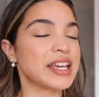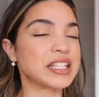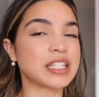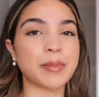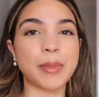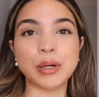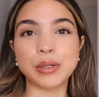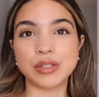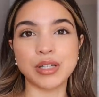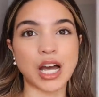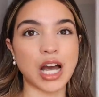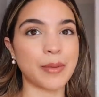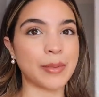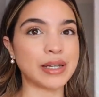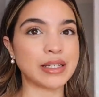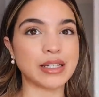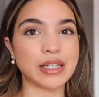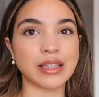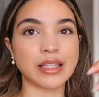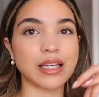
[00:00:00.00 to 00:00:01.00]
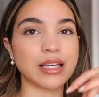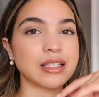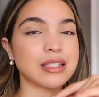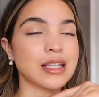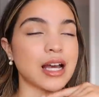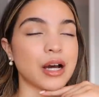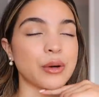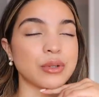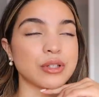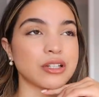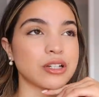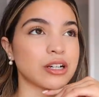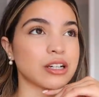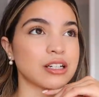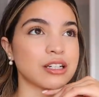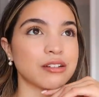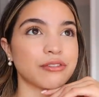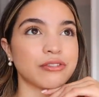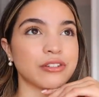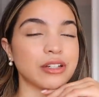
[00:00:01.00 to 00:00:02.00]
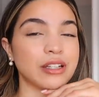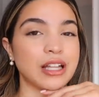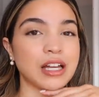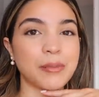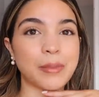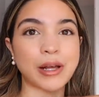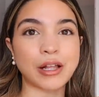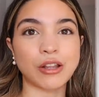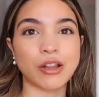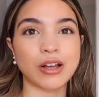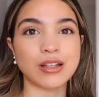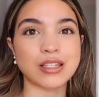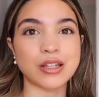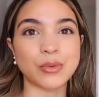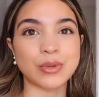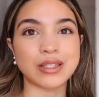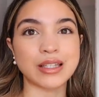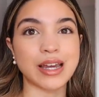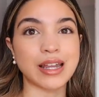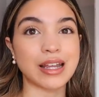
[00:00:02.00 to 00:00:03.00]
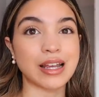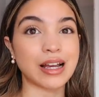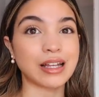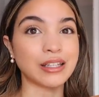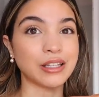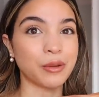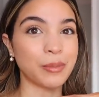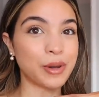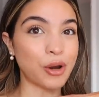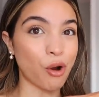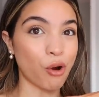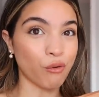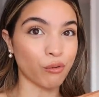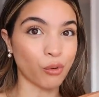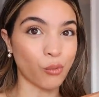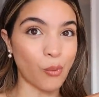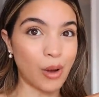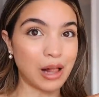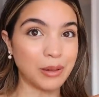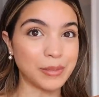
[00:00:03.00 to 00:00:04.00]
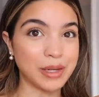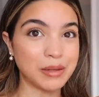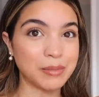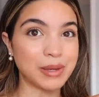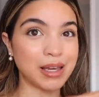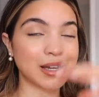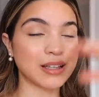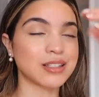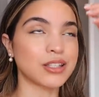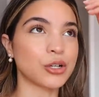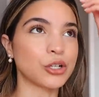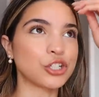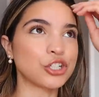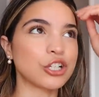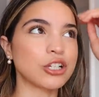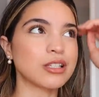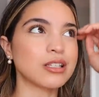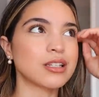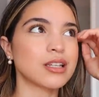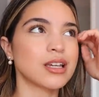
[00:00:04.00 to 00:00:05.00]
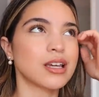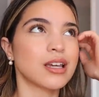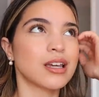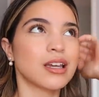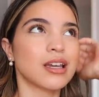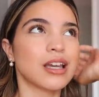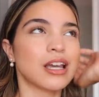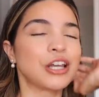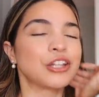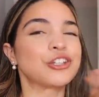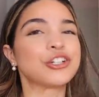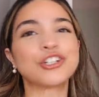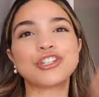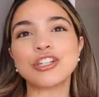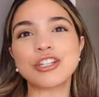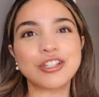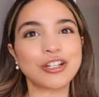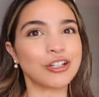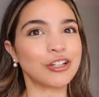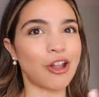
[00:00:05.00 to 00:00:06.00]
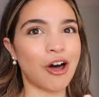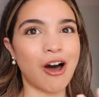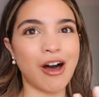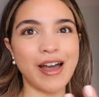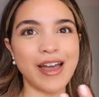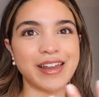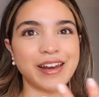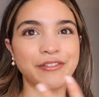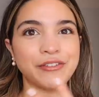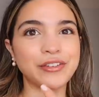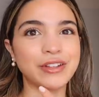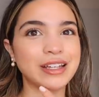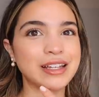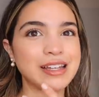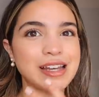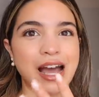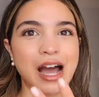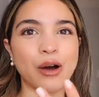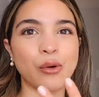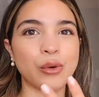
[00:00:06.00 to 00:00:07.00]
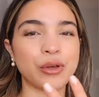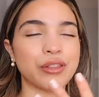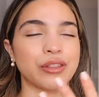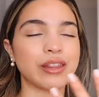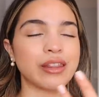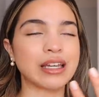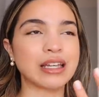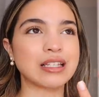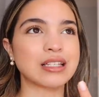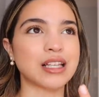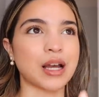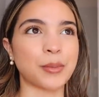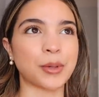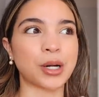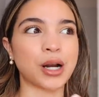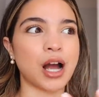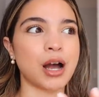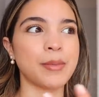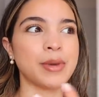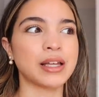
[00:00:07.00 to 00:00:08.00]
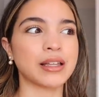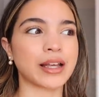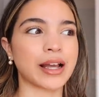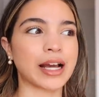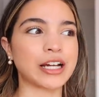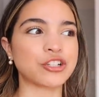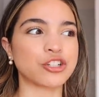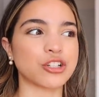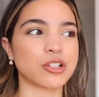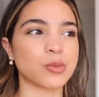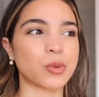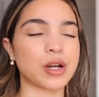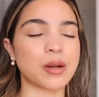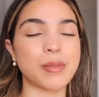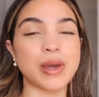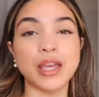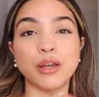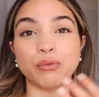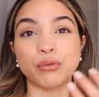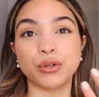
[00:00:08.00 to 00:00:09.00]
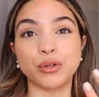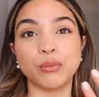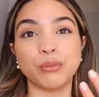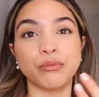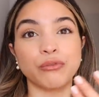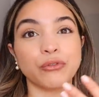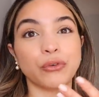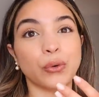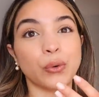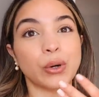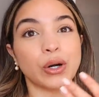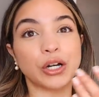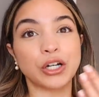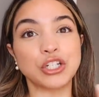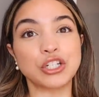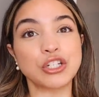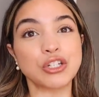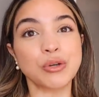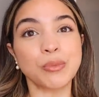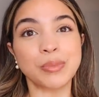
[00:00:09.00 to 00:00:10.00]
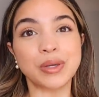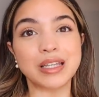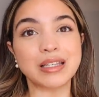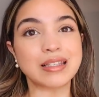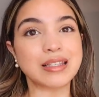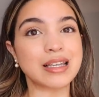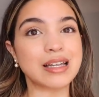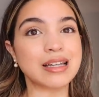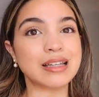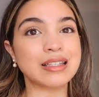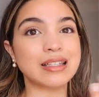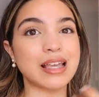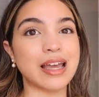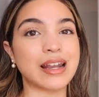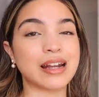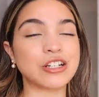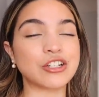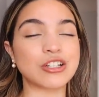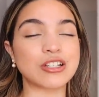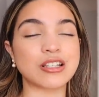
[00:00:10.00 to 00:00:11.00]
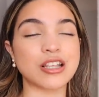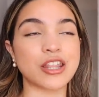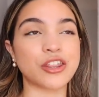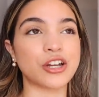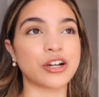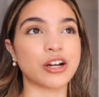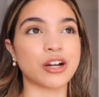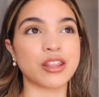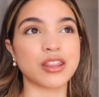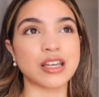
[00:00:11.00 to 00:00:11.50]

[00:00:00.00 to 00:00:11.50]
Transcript: about time I did this. I was starting to feel like my closet was getting a little bit overwhelming because there's just a lot, and I feel like now with like summer coming, like I just wanna make room for new pieces, and there are